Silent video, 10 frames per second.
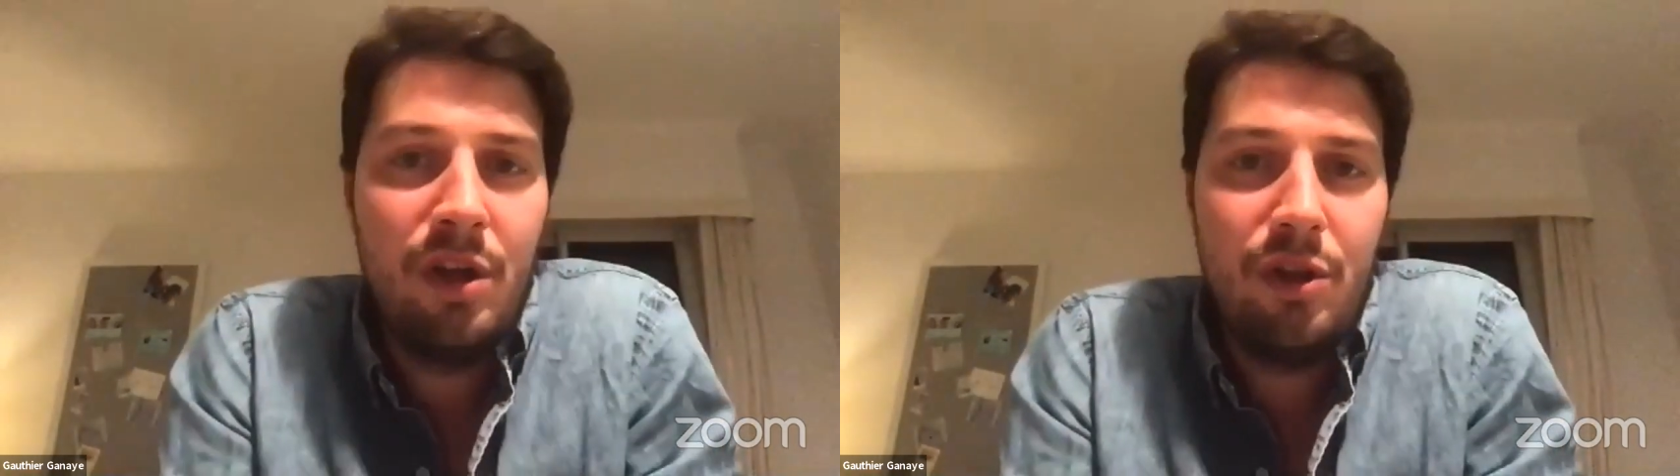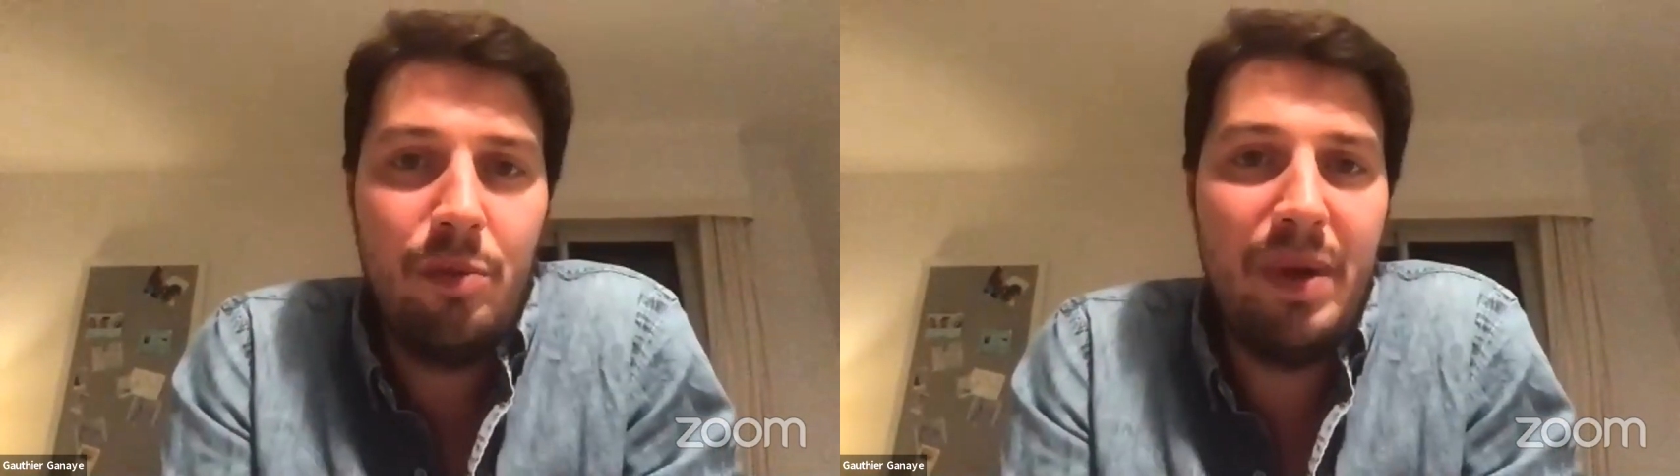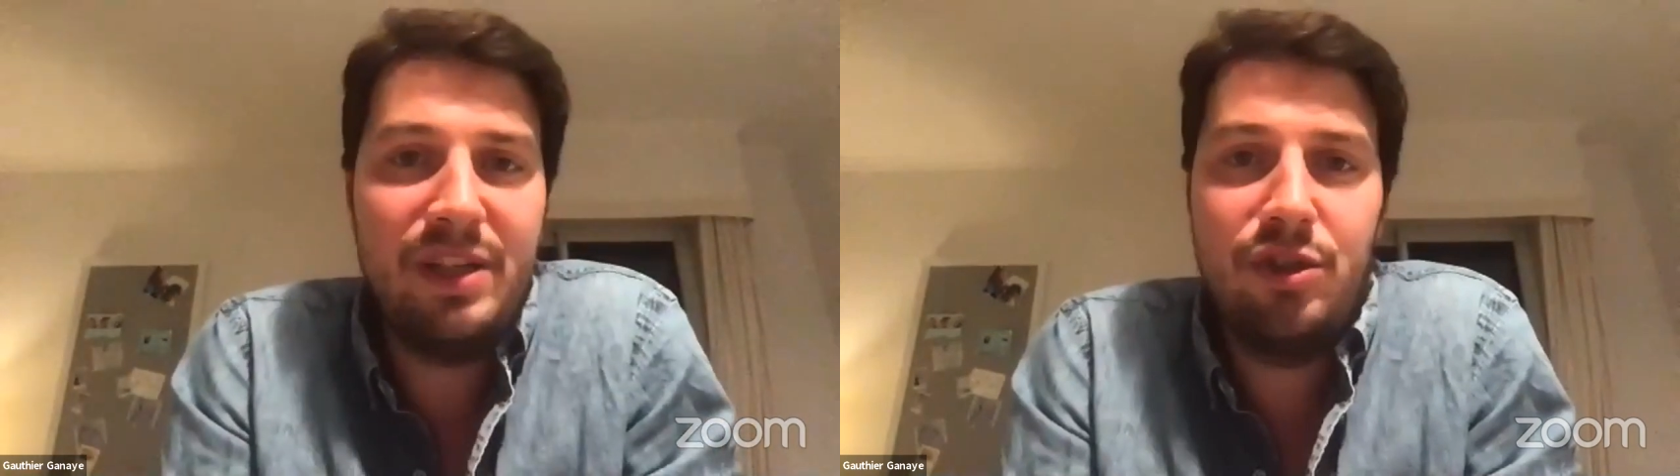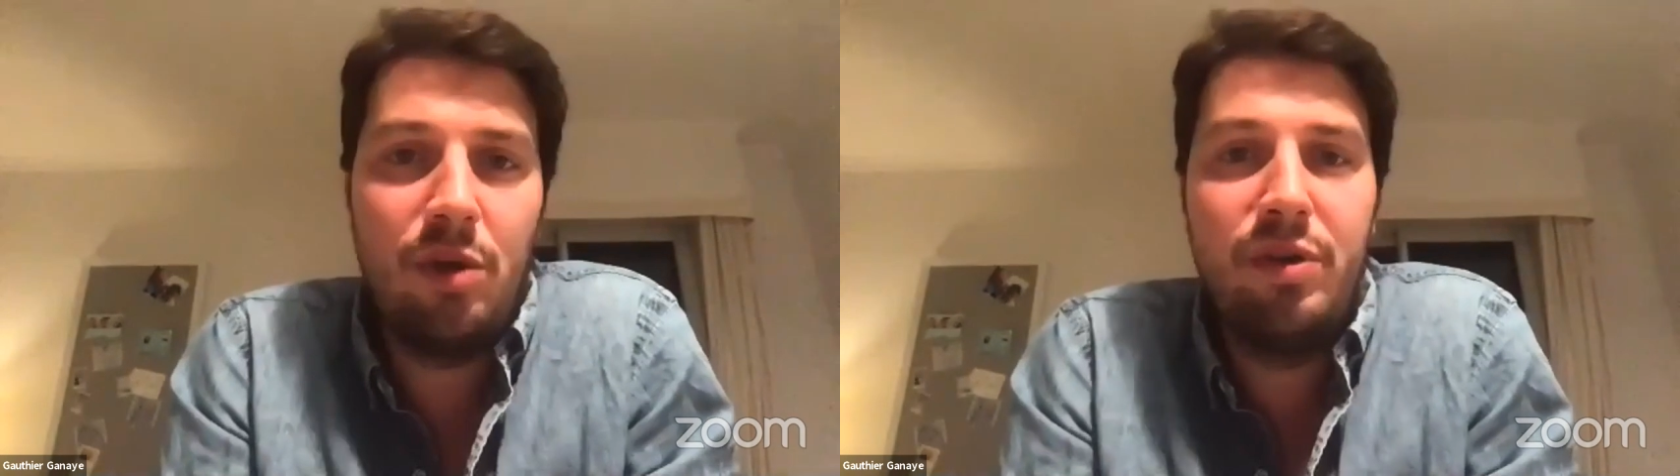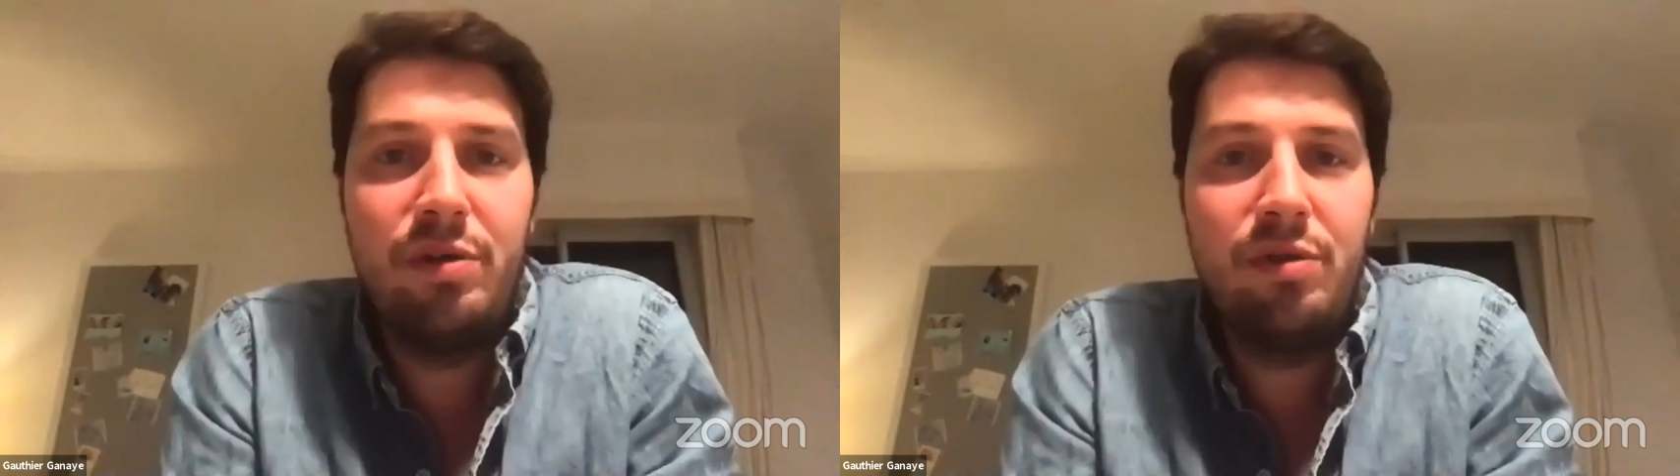the best
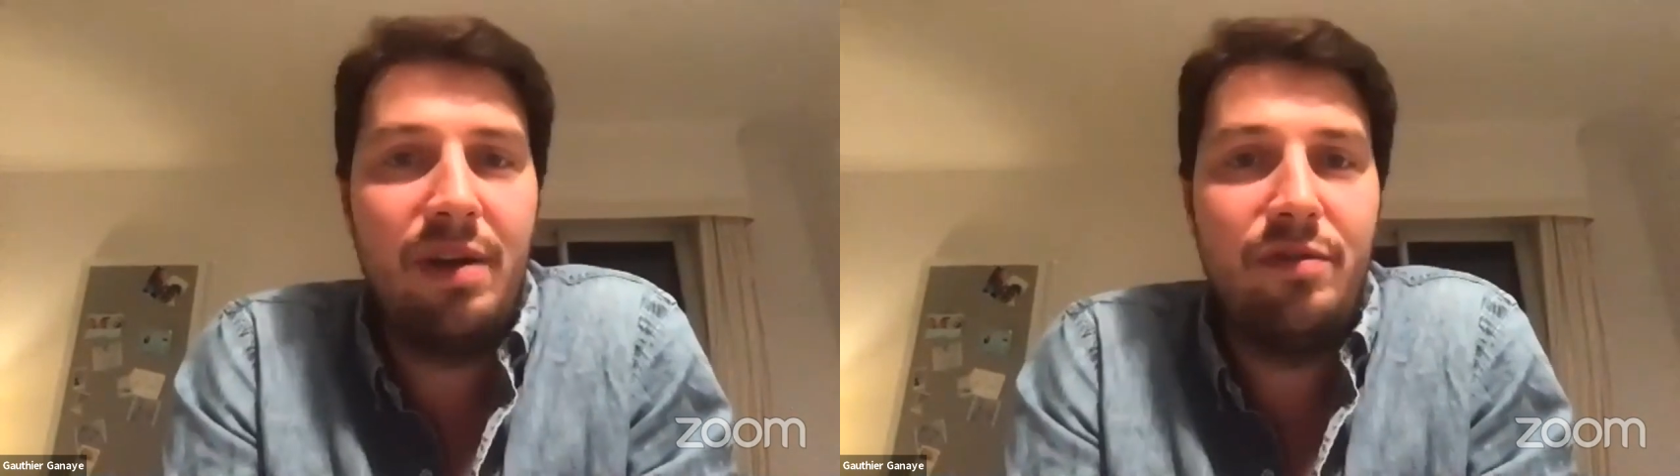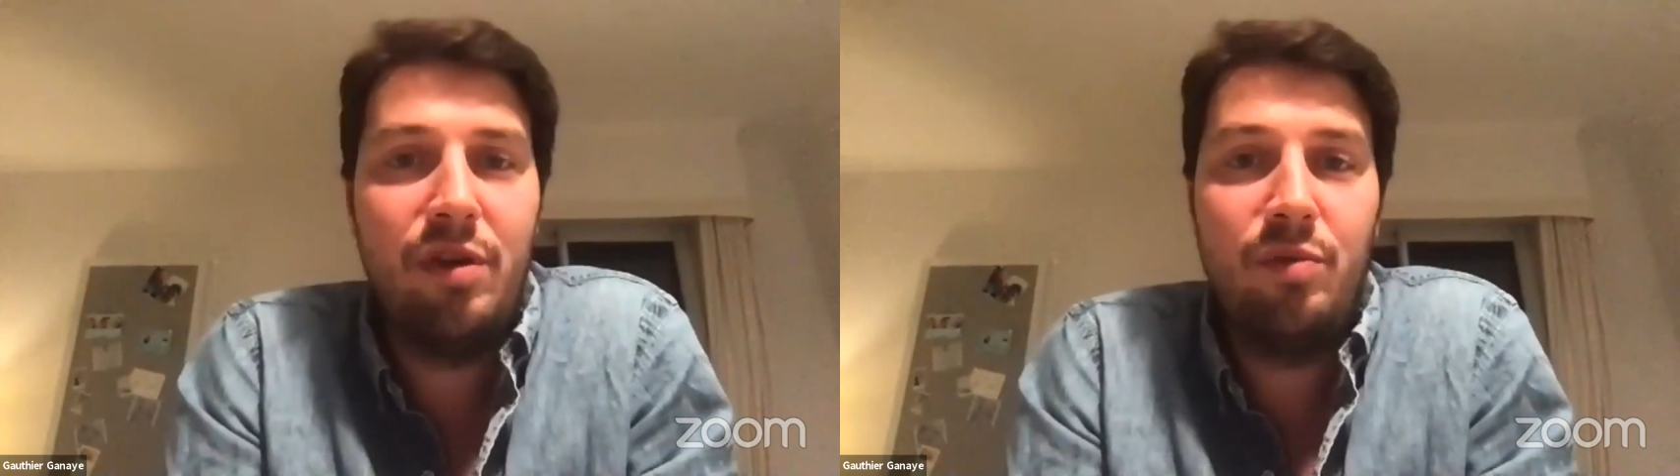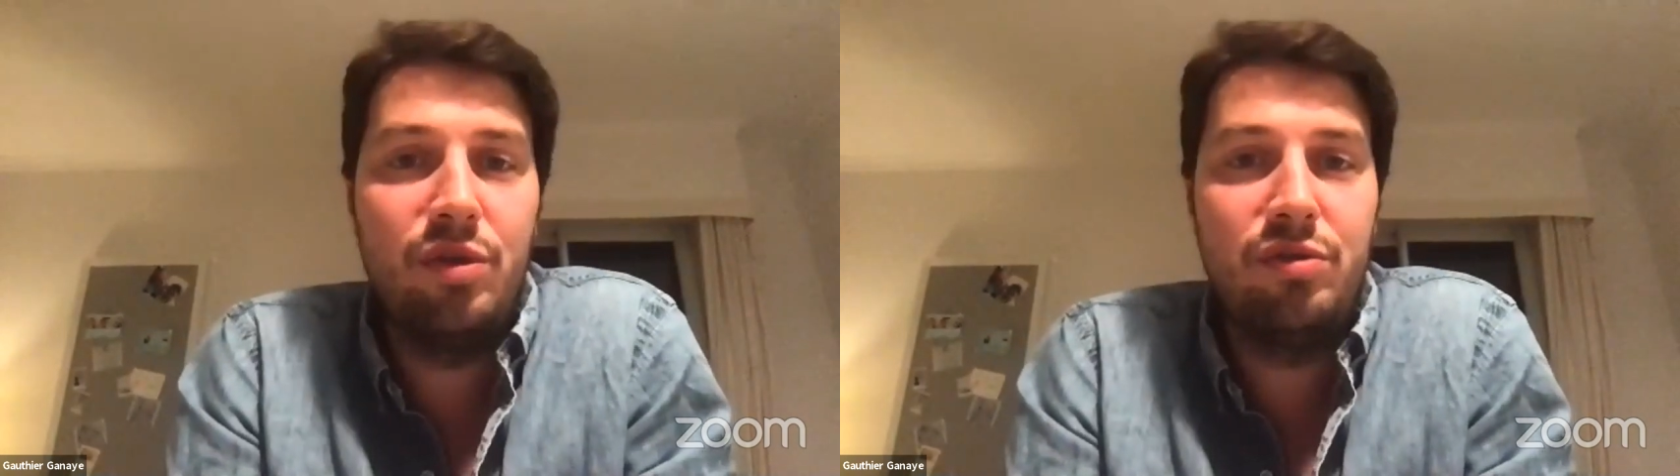job we could have done was